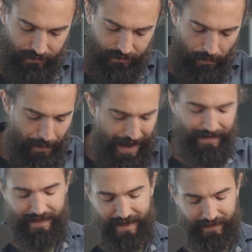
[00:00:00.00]
main
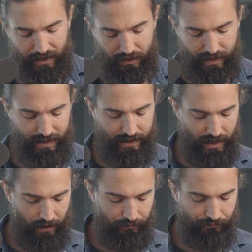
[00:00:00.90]
thing that you need to
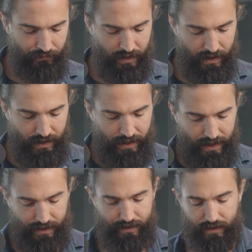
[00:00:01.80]
know
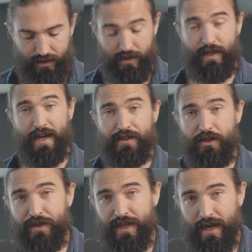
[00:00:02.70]
is, yes,
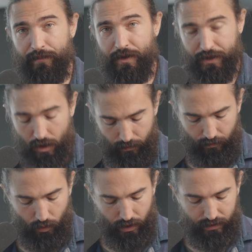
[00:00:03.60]
you set up the scope of
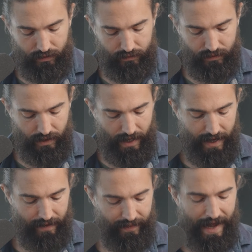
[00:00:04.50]
work,
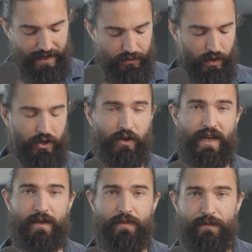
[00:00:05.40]
and that is what you're
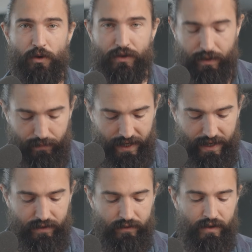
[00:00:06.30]
getting people to
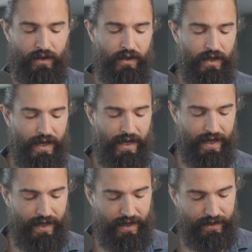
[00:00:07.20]
bid.
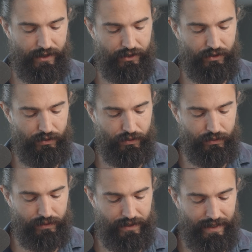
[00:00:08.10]
And
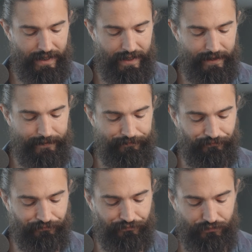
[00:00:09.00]
you,
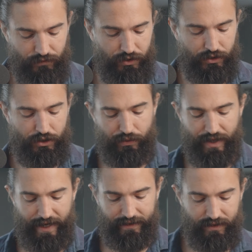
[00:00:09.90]
2 things.